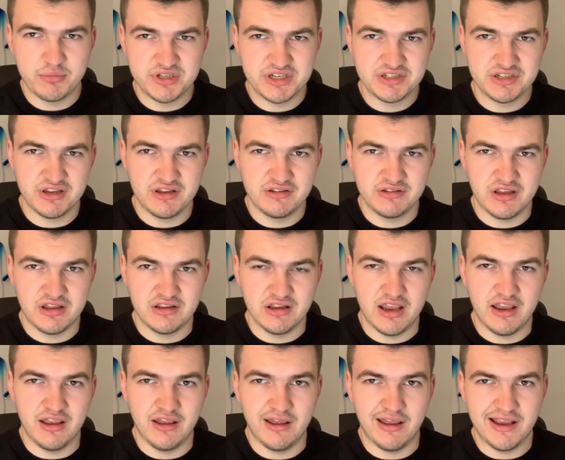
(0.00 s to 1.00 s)
isn't
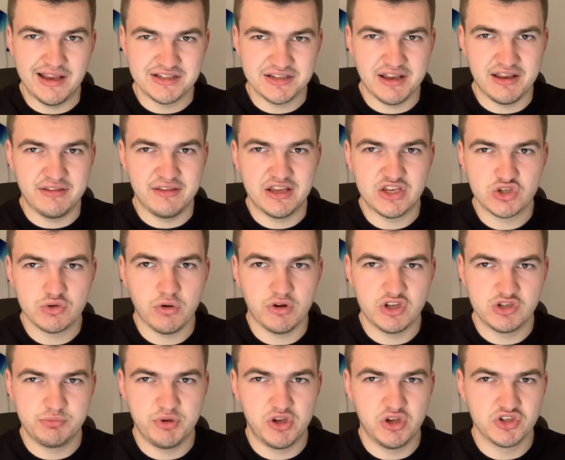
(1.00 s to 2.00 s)
in this squad
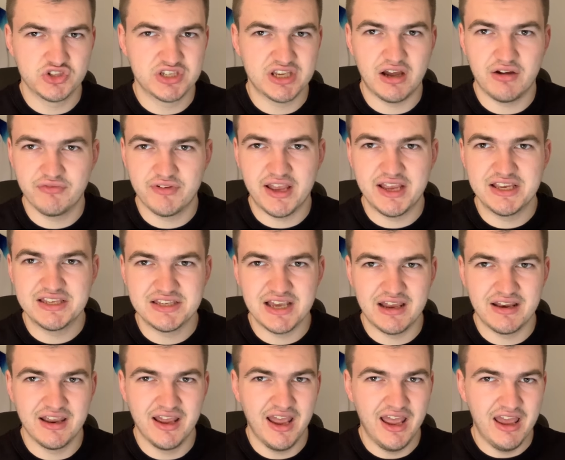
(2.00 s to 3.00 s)
is because Southgate
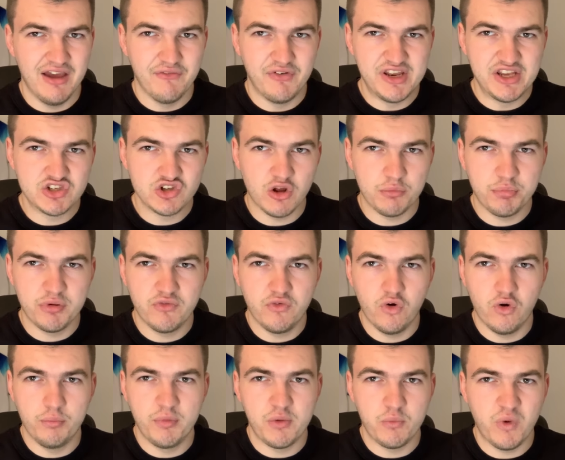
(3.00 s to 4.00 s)
said that he's not
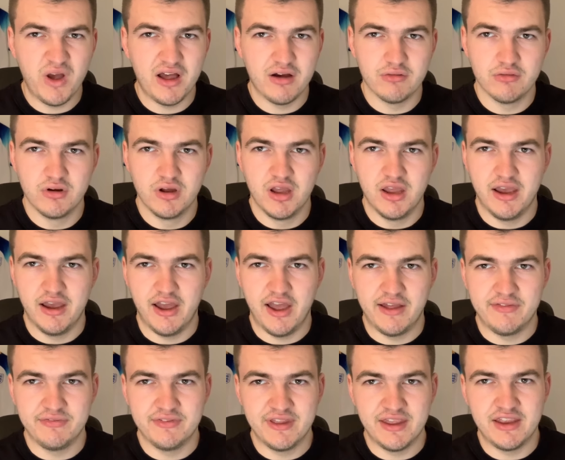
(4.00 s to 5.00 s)
performing well,
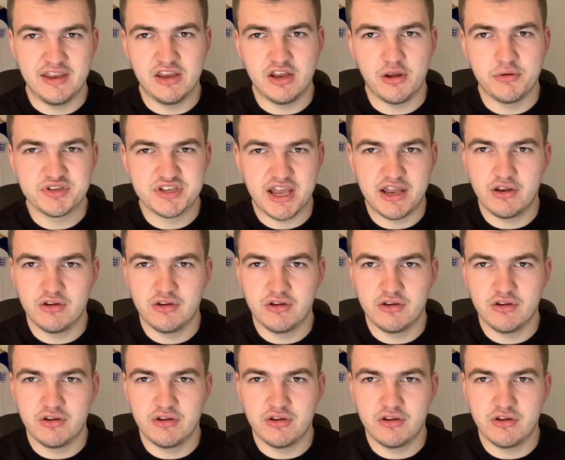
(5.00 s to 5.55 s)
and he's not getting